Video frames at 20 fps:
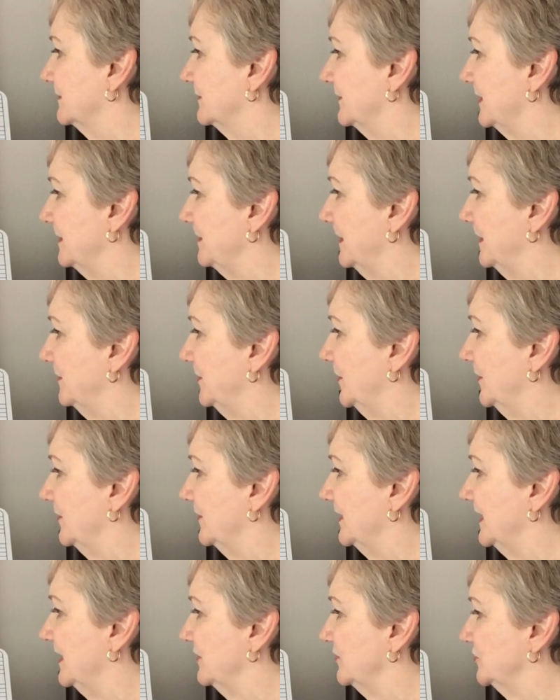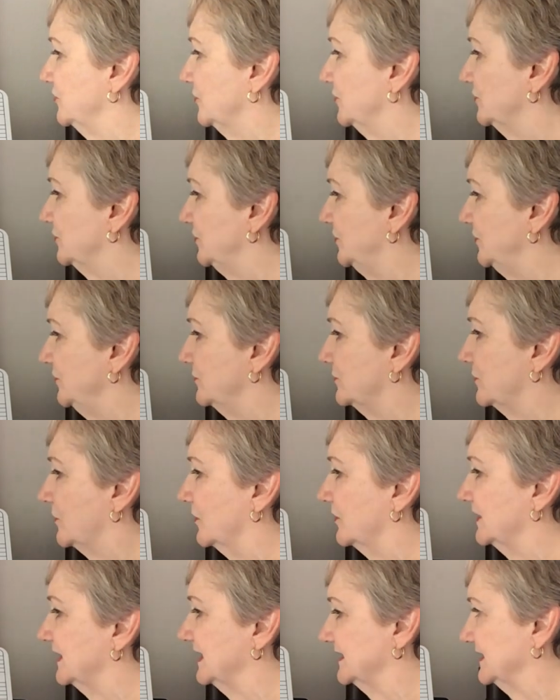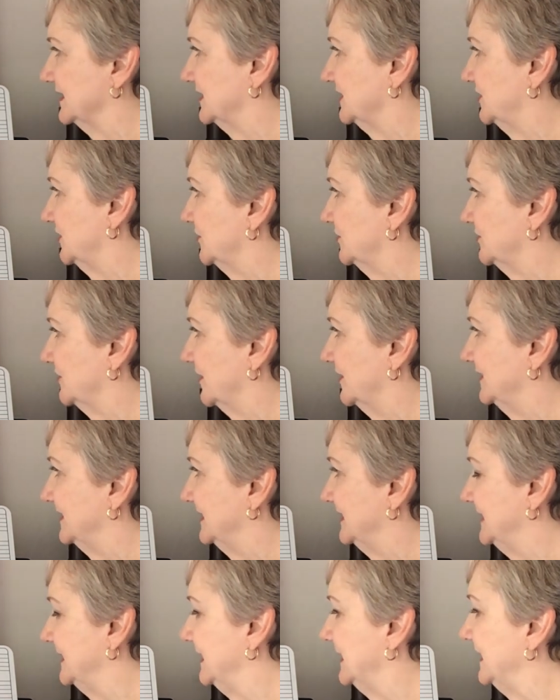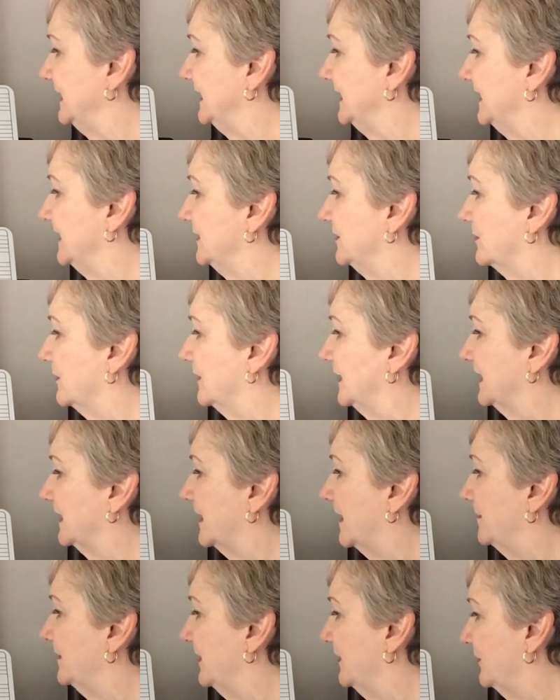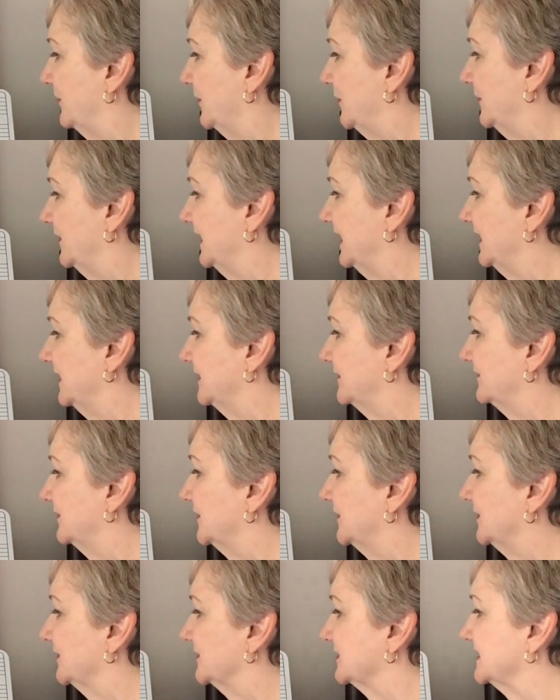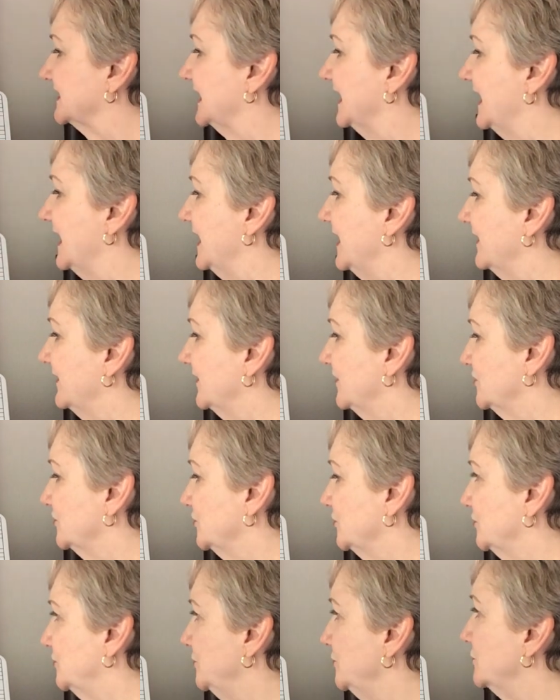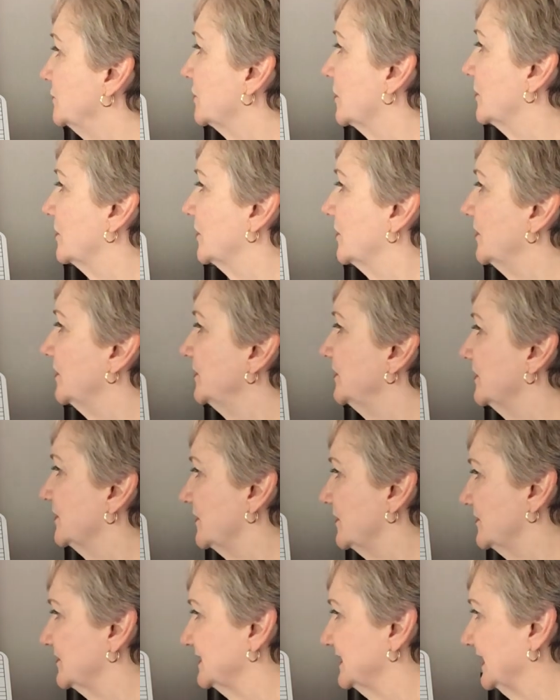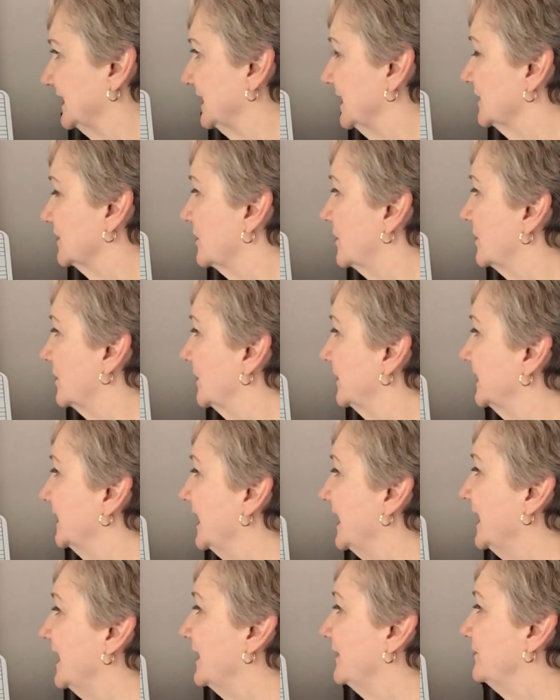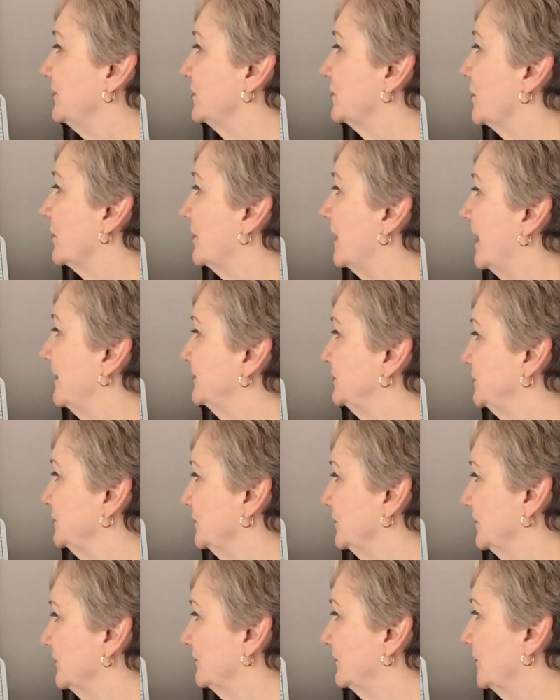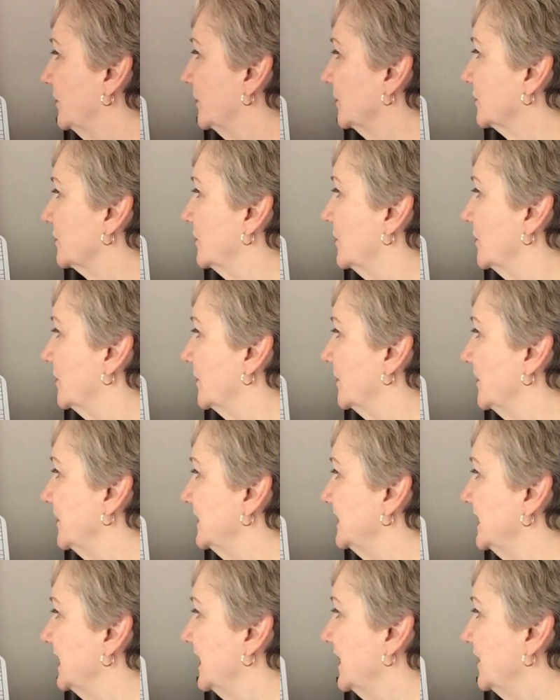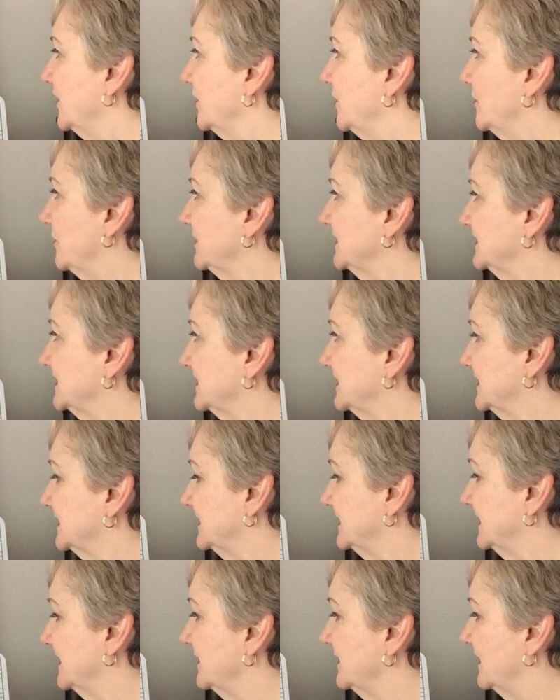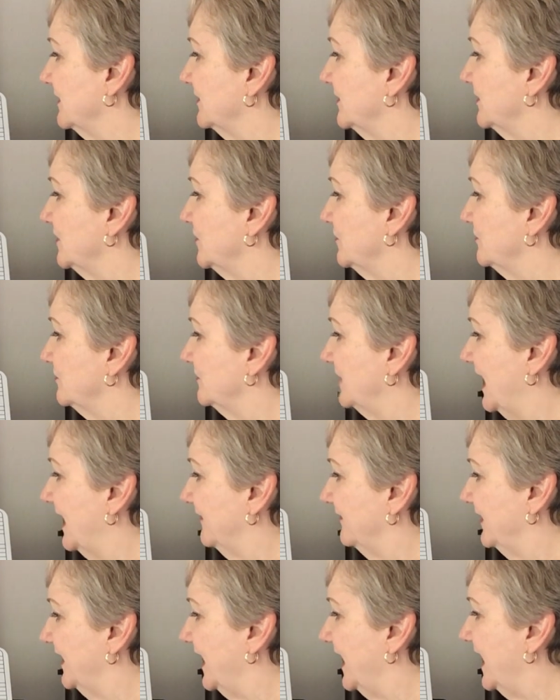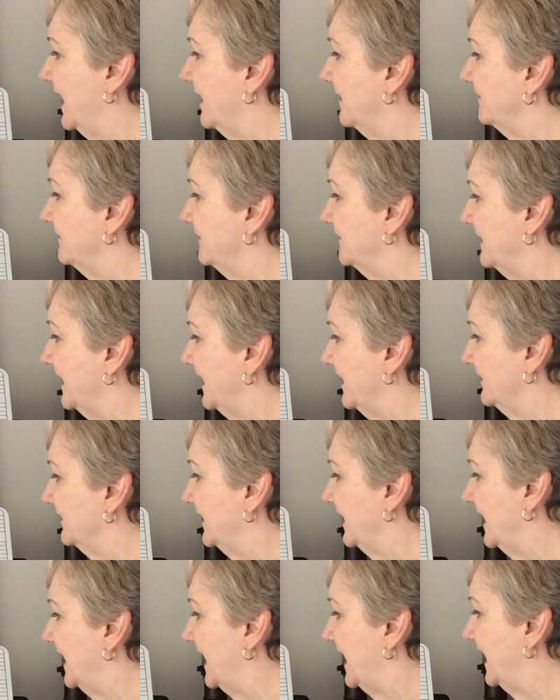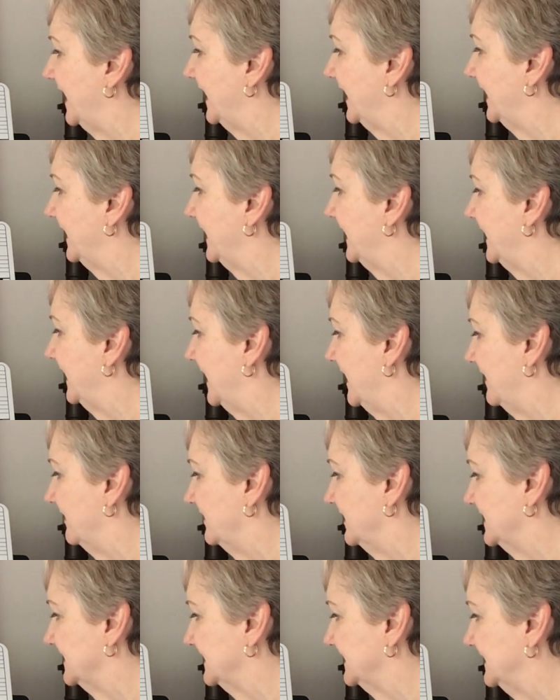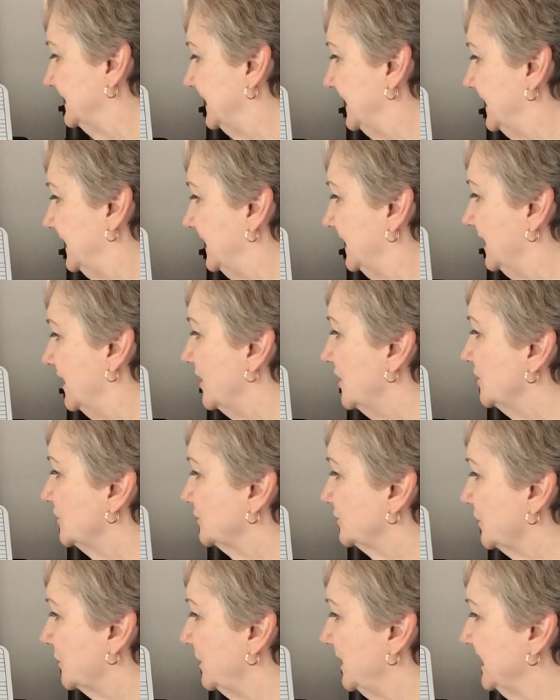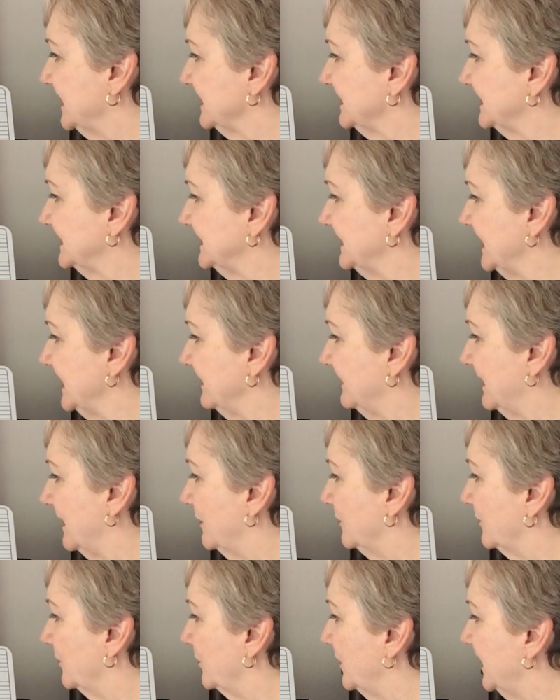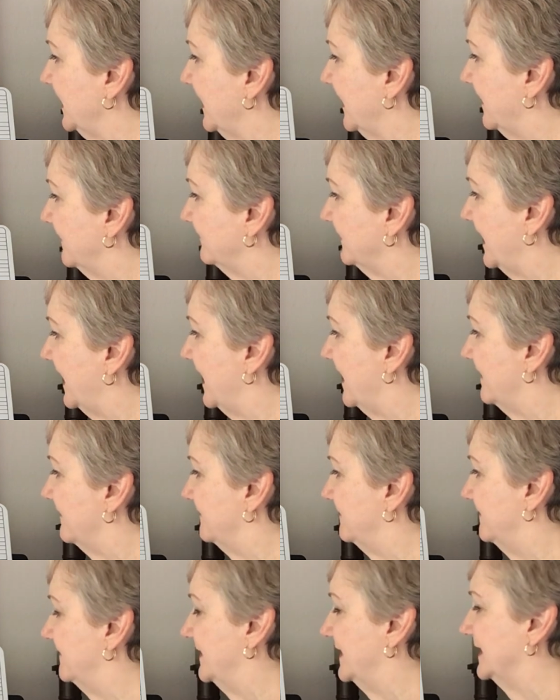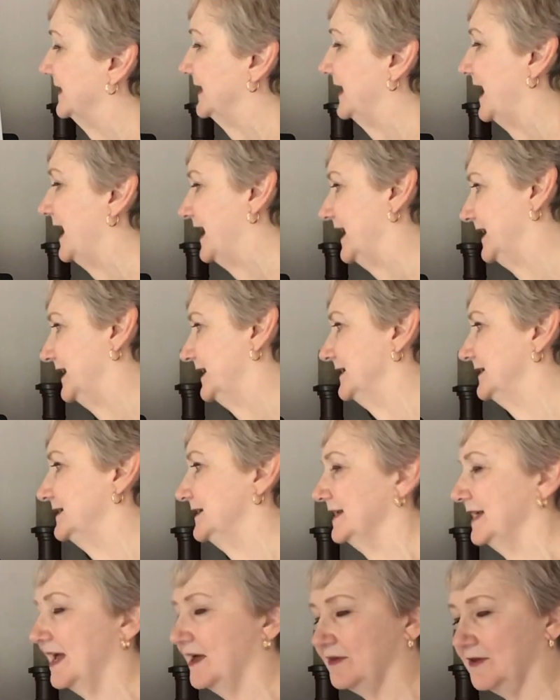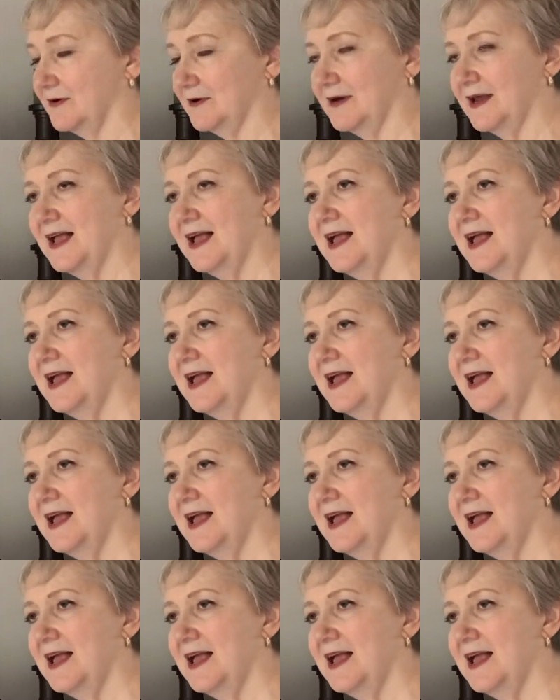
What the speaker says: Remember, here's your 2 chord because it starts on D, going up in third intervals. There's your 2 chord or your 2nd chord. If you go up to the 4 chord, you have the F and the A and the C. So we can see that we have F and A together.